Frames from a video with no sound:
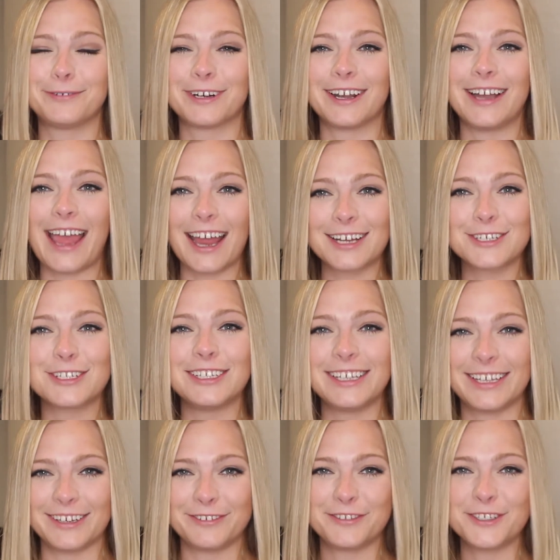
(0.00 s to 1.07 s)
were actually
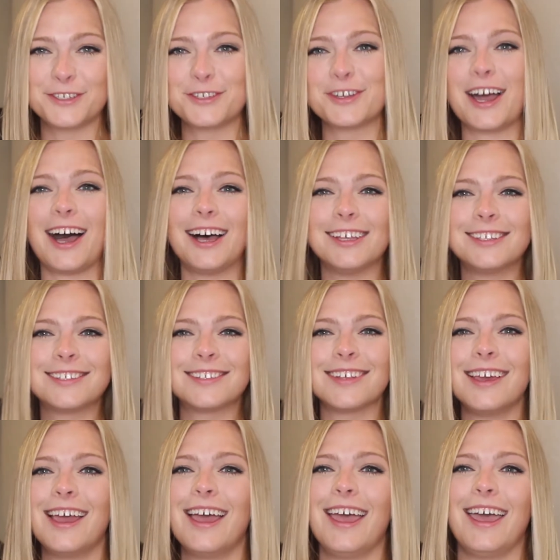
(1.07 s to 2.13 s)
gifted to us
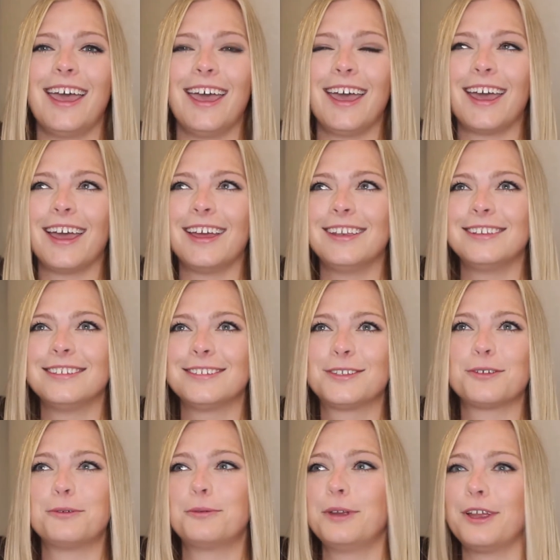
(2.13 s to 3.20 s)
and
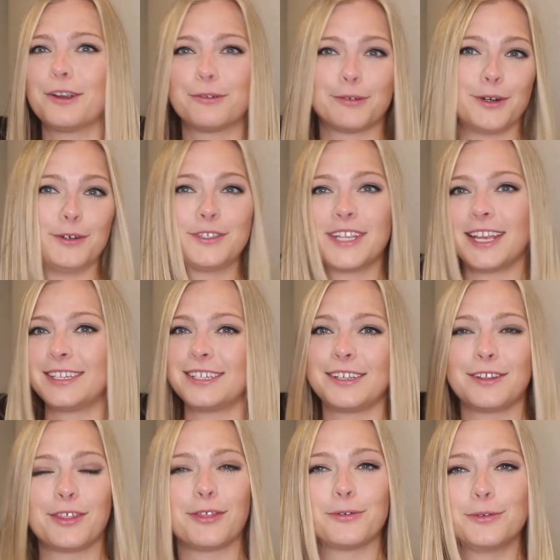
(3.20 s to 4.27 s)
we are
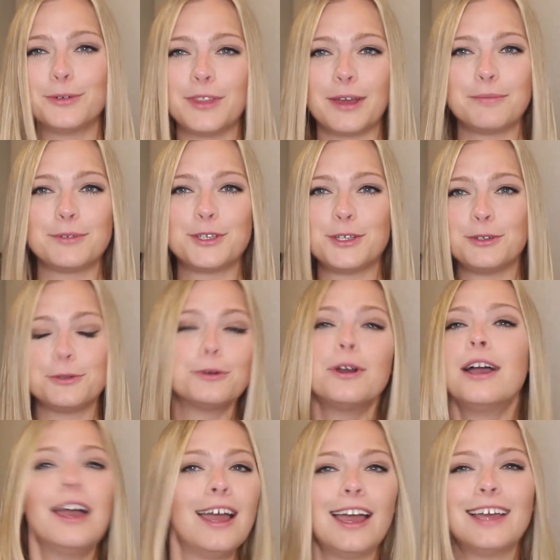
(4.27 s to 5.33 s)
rotating through them
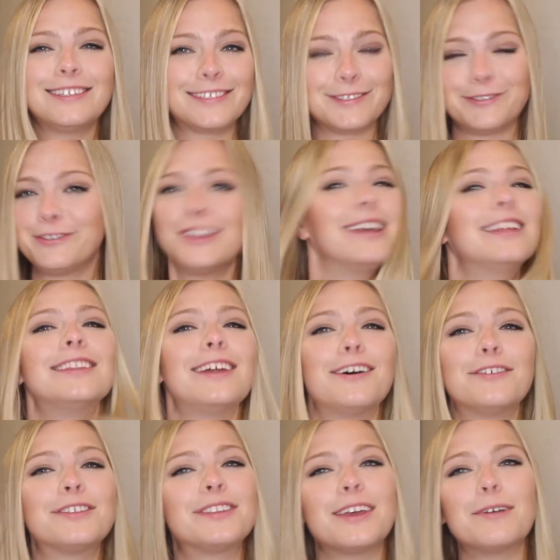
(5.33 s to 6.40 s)
too and Sophia
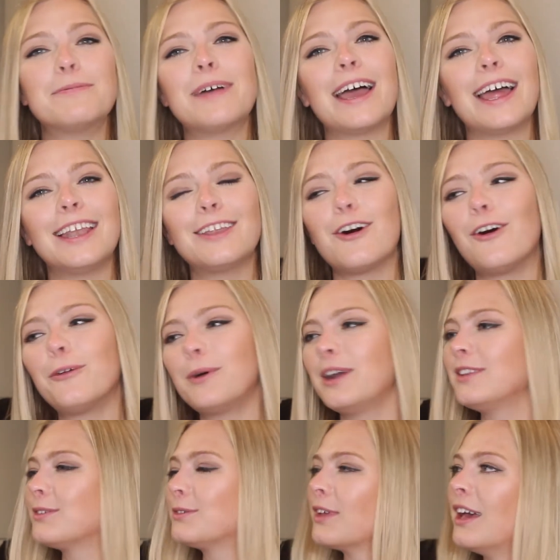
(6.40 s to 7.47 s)
loves them and
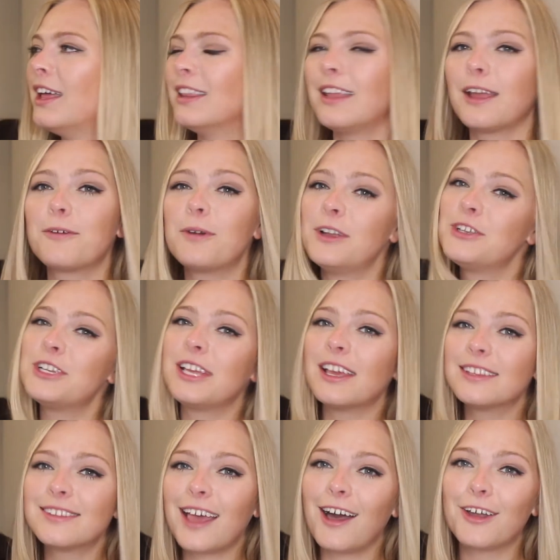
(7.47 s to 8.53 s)
always like when she
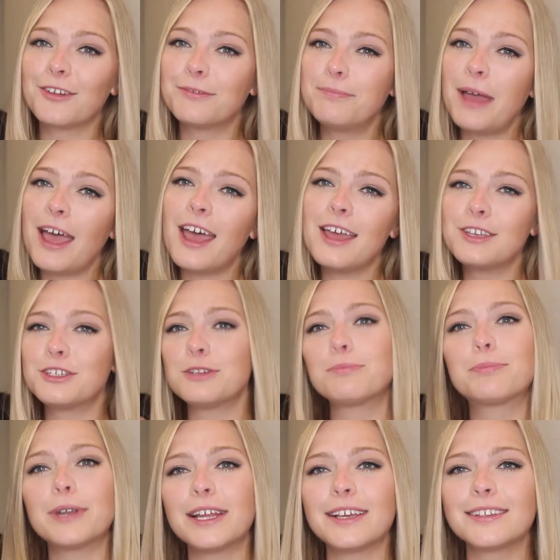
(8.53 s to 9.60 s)
gets out of bed, she
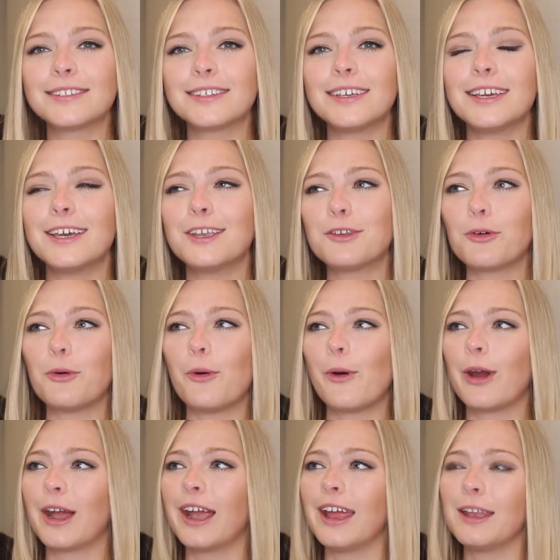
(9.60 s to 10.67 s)
brings it,
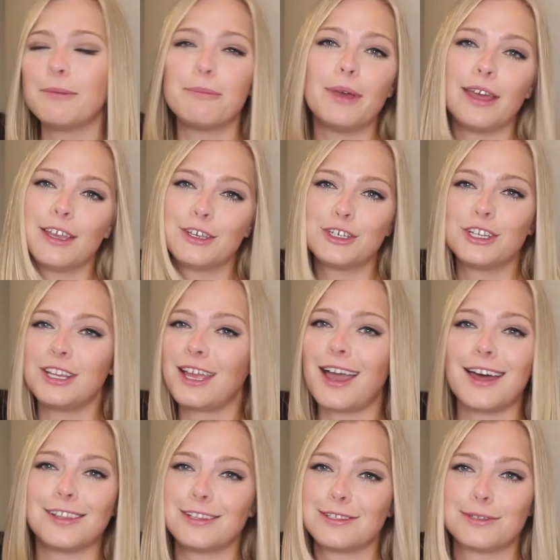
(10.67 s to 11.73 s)
or in bed, she
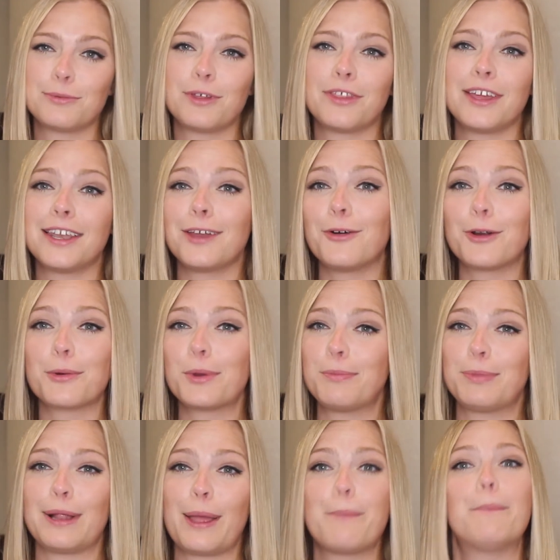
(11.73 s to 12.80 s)
cuddles with it, or we
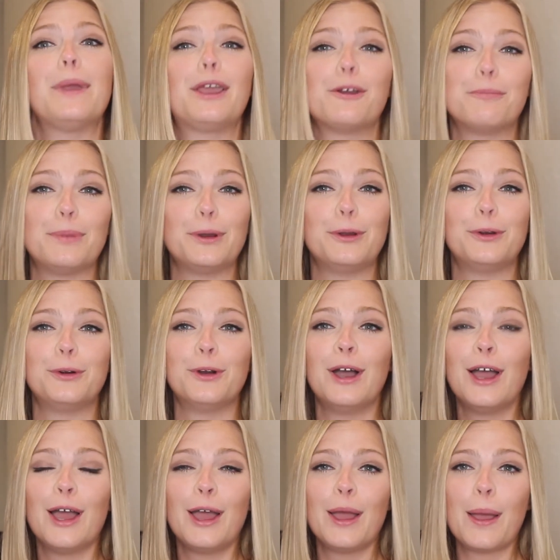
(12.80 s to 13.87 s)
play peekaboo,
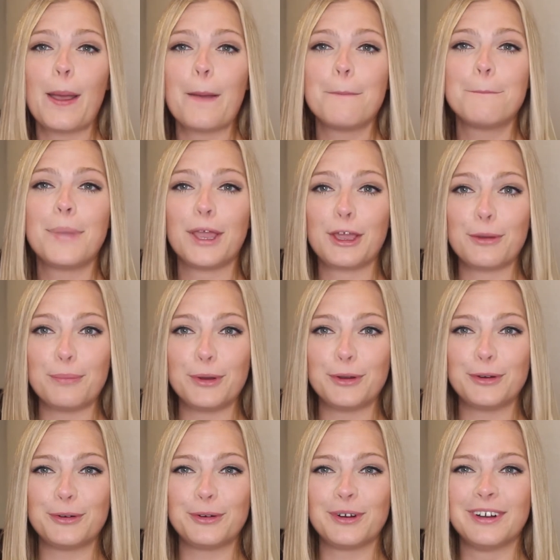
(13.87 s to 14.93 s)

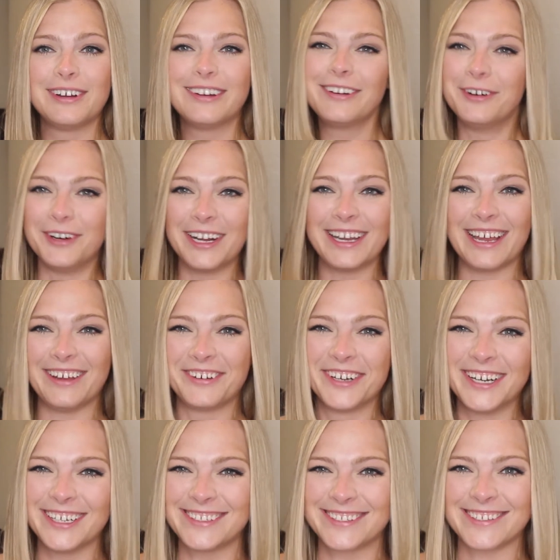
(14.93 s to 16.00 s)
peekaboo,
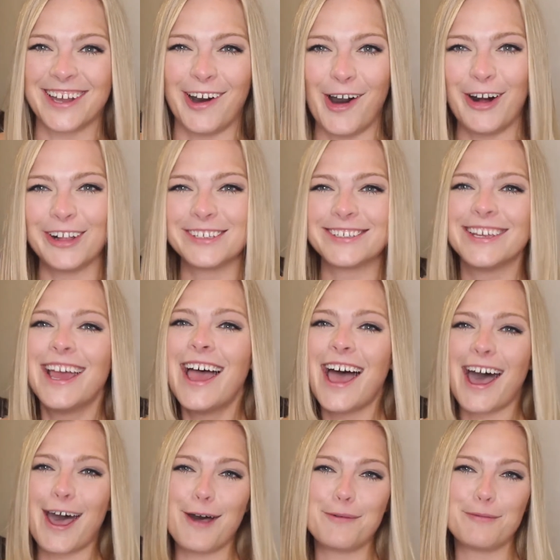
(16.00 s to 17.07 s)
whatever it's called,
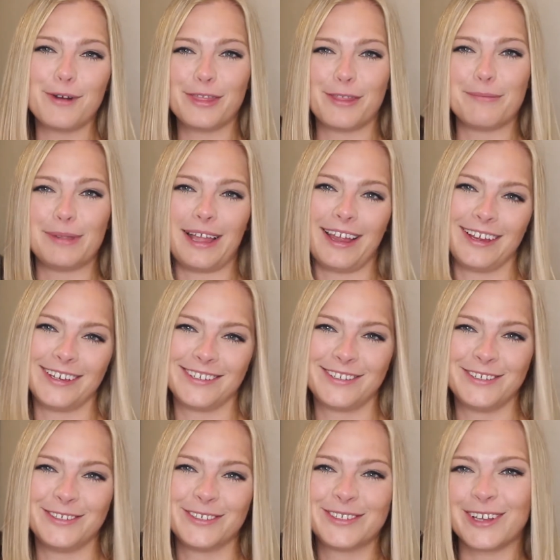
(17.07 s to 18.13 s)
um, with the blanket
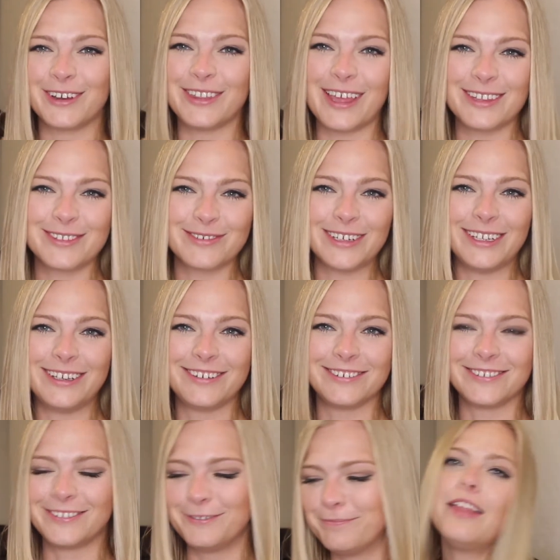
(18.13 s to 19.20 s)
too. So that's really
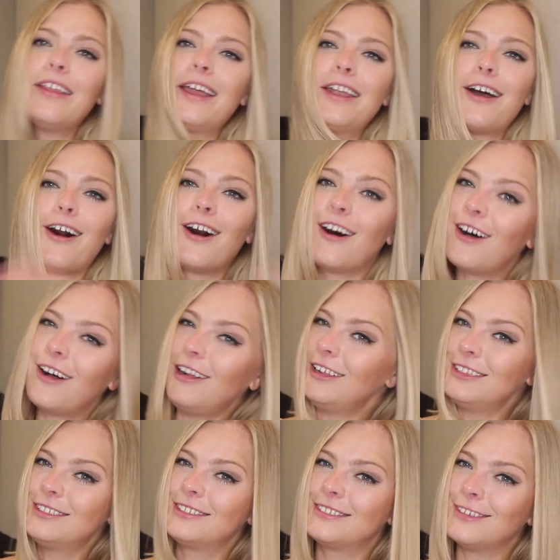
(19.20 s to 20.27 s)
cool. And then
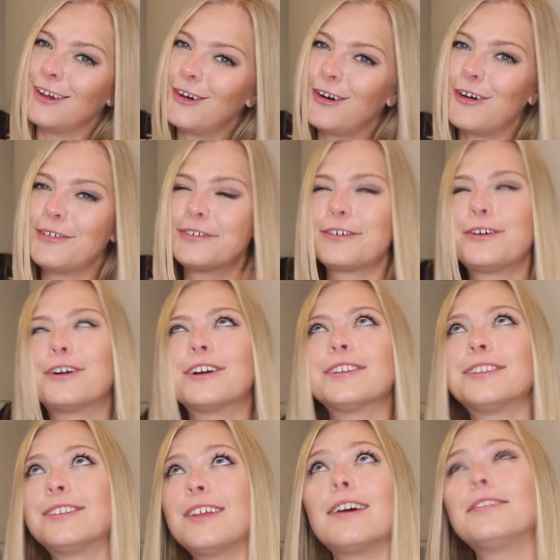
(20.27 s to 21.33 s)
also, of
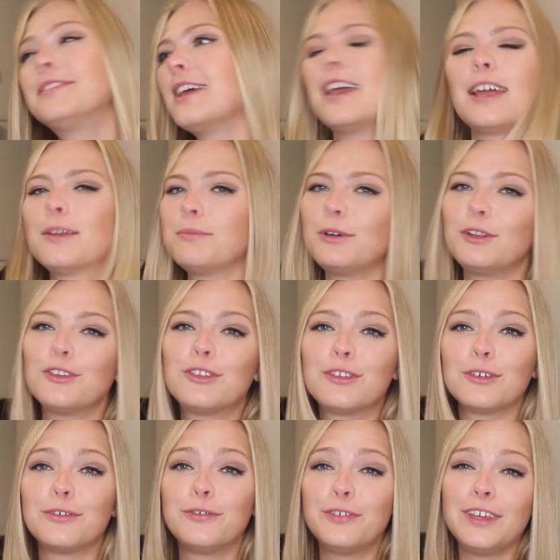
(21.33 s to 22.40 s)
course, stuffed animals.
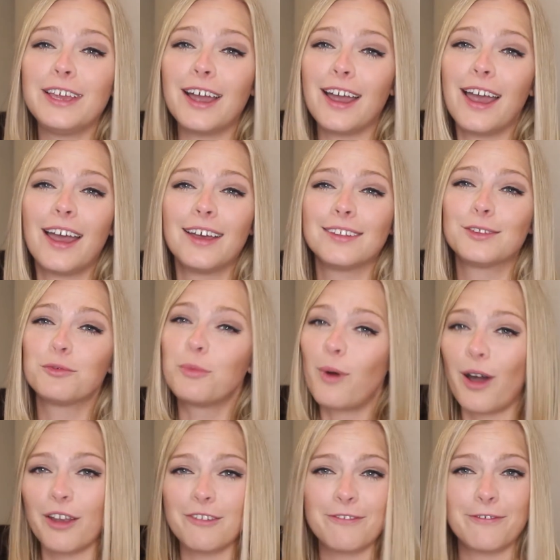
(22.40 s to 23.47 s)
Sophia has
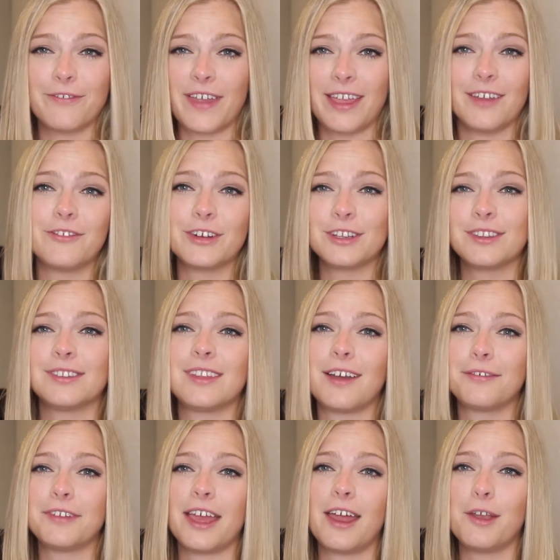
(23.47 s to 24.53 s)
one favorite
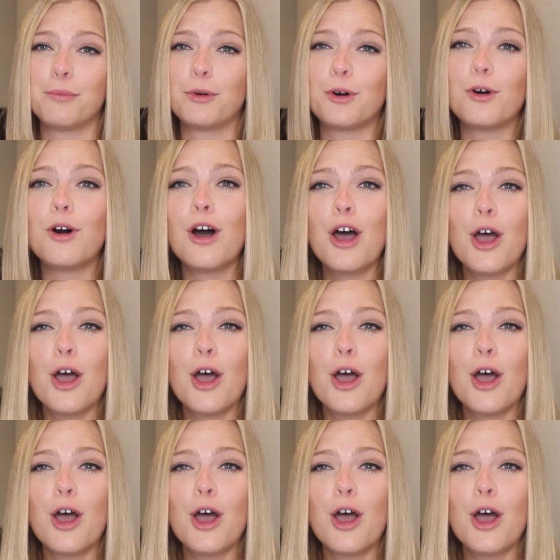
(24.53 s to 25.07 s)
stuffed animal,